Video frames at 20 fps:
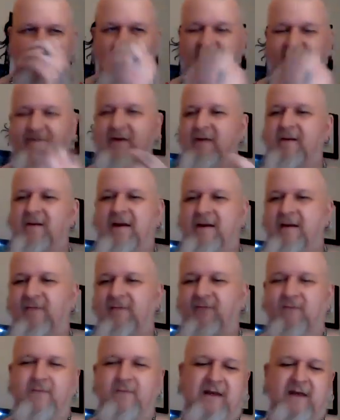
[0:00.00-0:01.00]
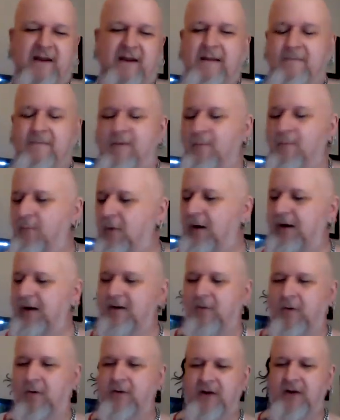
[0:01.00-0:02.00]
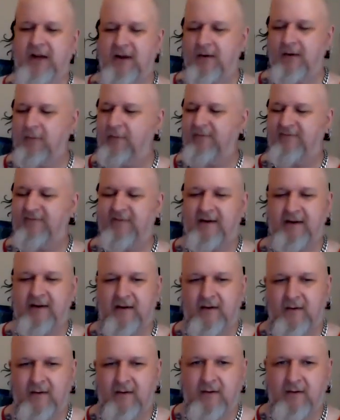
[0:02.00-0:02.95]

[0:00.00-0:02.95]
within like as soon as I gave him the money, all you hear was like,